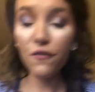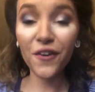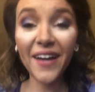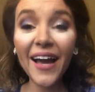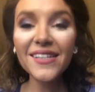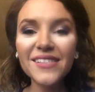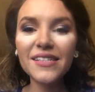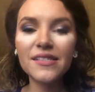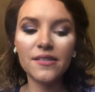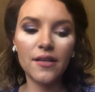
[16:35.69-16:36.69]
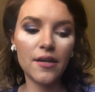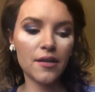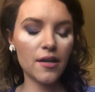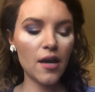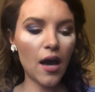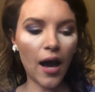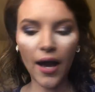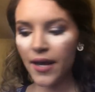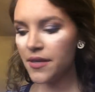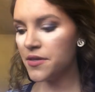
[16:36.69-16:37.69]
for Cassidy's look,
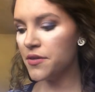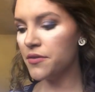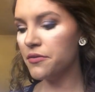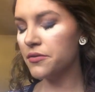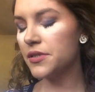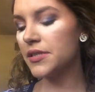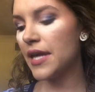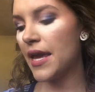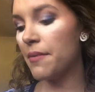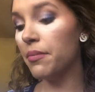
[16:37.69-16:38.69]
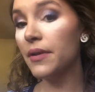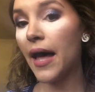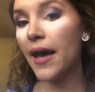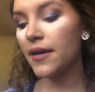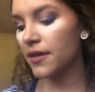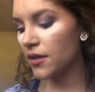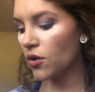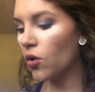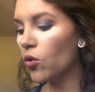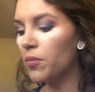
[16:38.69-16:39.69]
I used a black
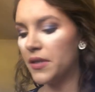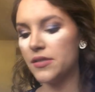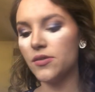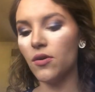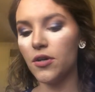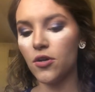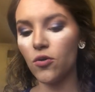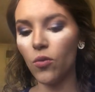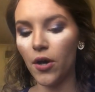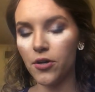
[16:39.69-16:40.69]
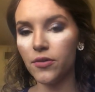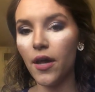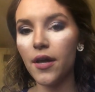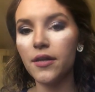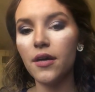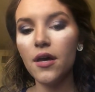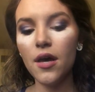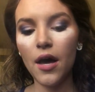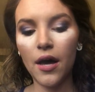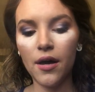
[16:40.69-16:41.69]
kohl pencil on her waterline.
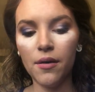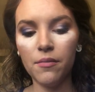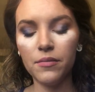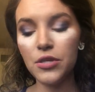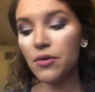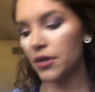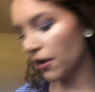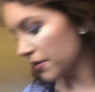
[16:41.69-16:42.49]
You can